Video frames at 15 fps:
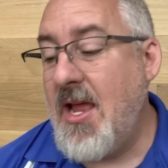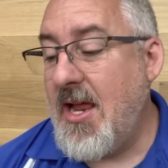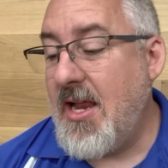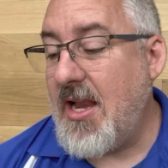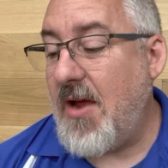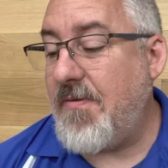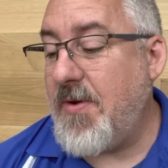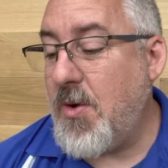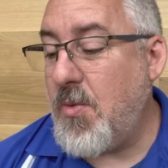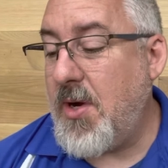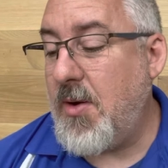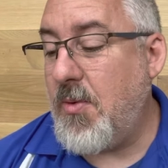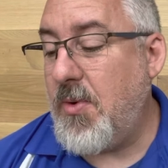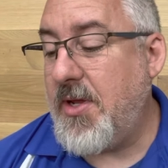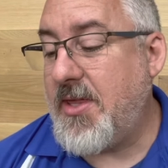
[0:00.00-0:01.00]
Now, if you
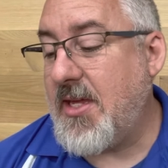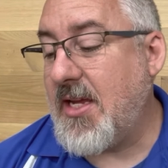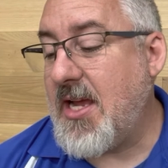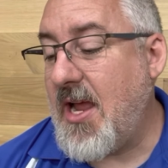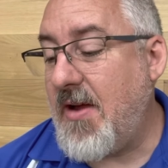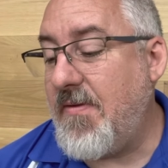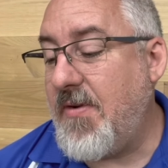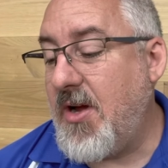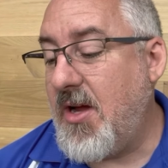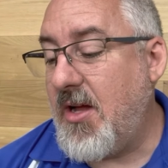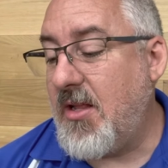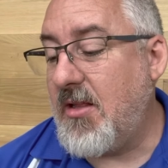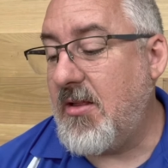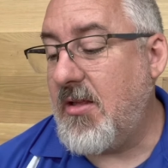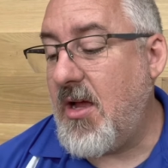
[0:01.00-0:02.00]
went with a kind
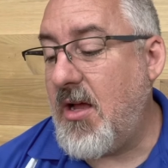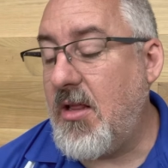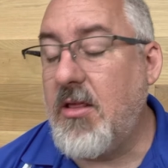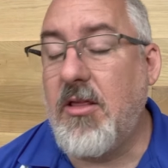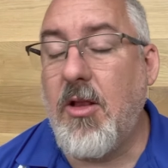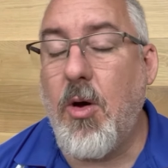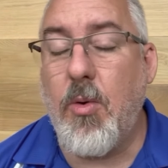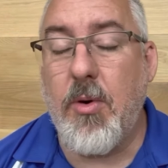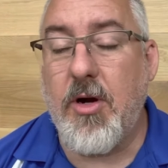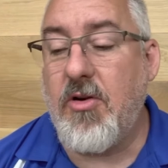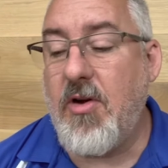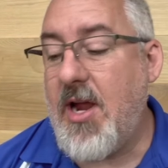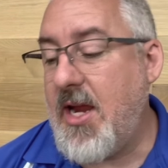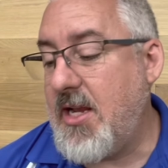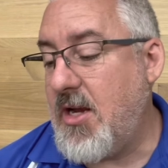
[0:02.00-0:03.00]
of a lower
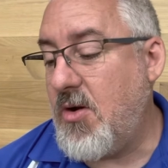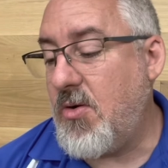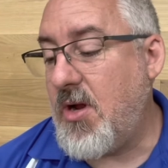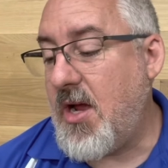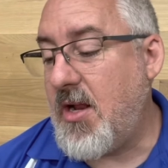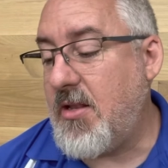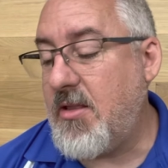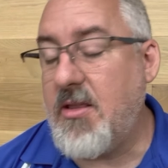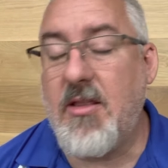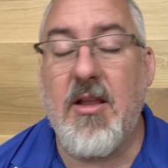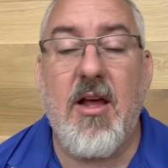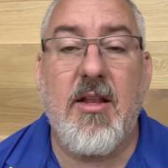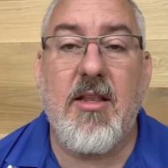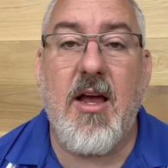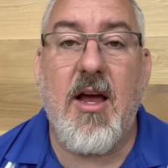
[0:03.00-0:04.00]
grade,
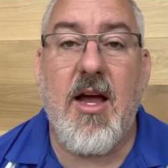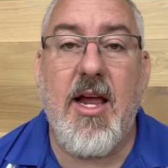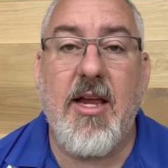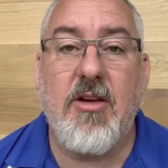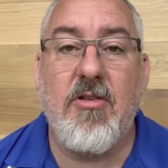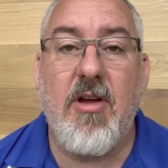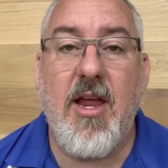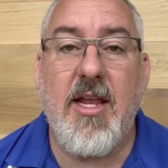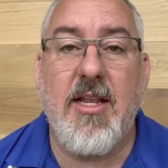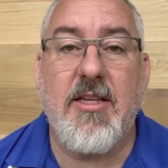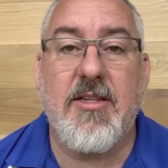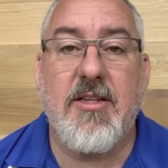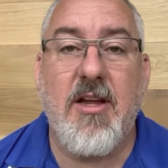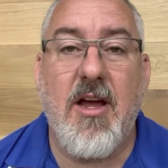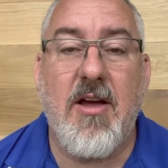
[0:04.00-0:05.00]
not the high grade
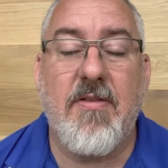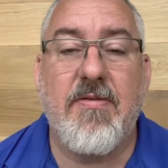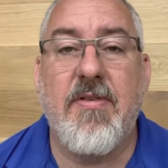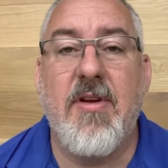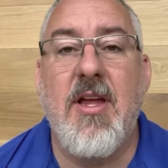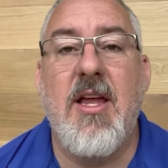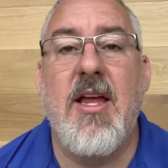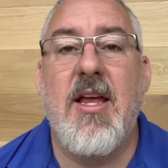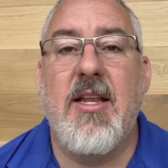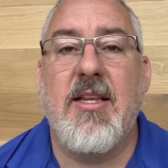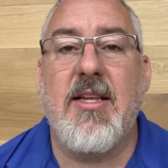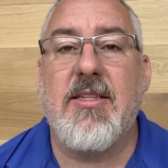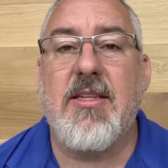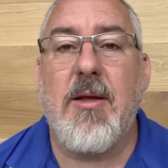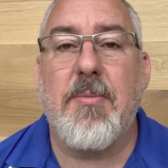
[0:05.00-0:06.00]
stuff,
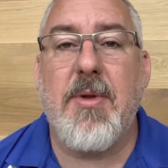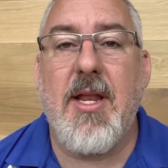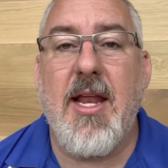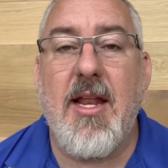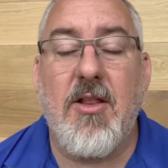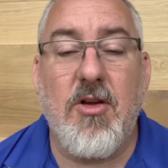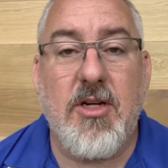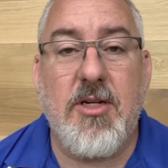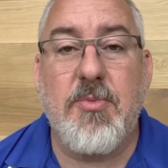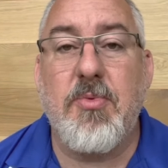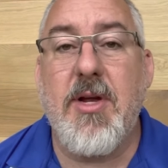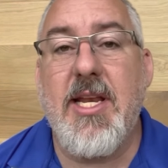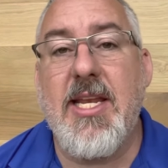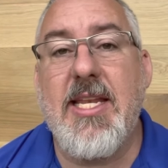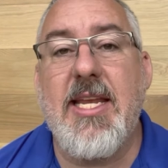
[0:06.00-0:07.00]
just something that looks
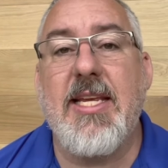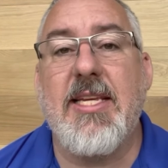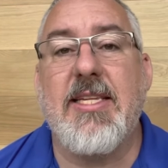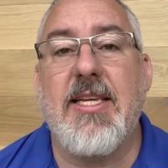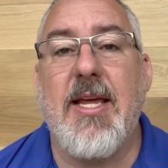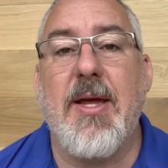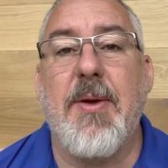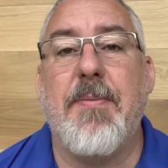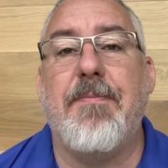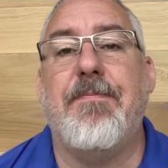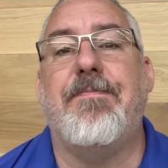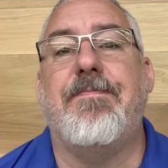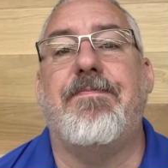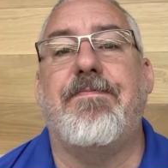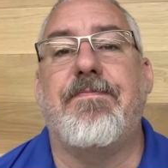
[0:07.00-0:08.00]
pretty decent,
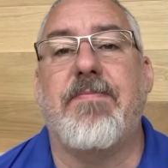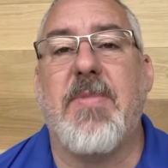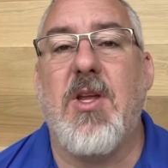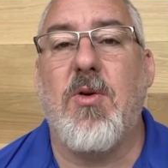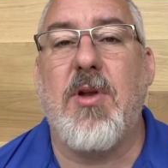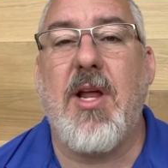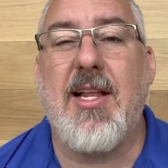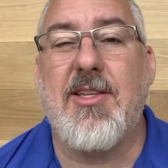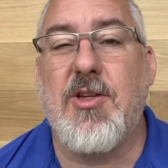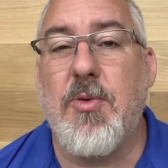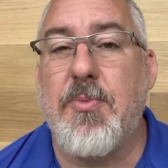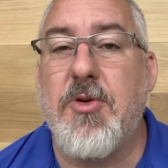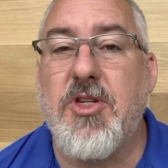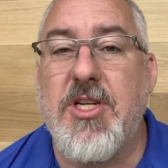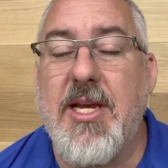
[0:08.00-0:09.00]
not
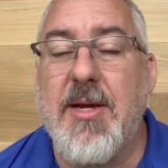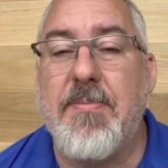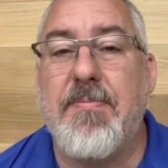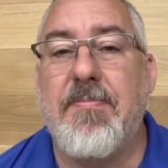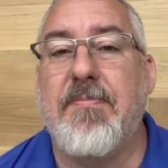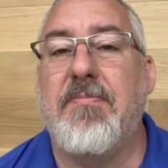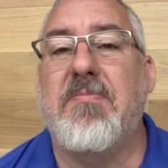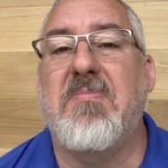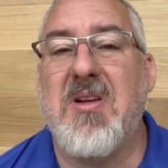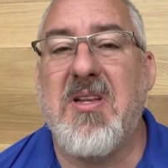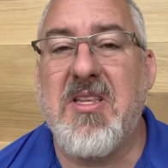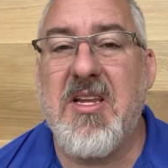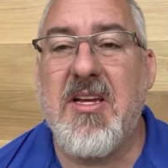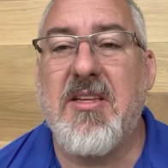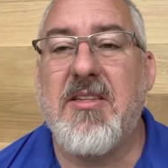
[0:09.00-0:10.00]
super cheap,
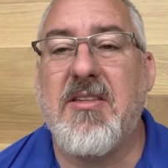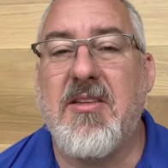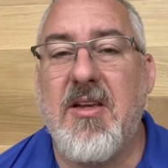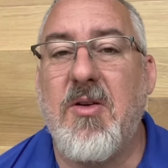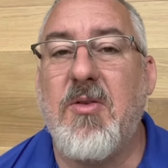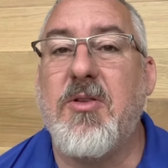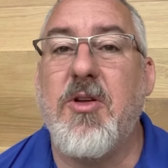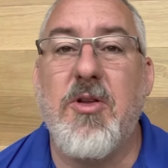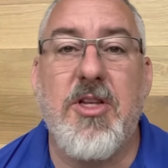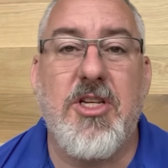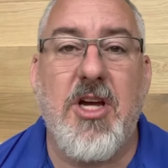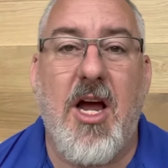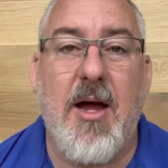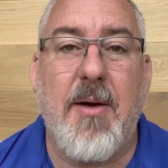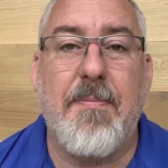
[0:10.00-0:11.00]
but it'll do the
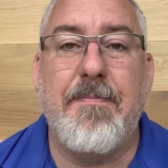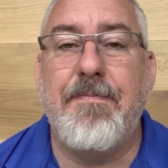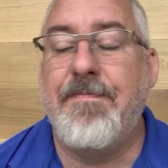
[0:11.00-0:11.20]
job.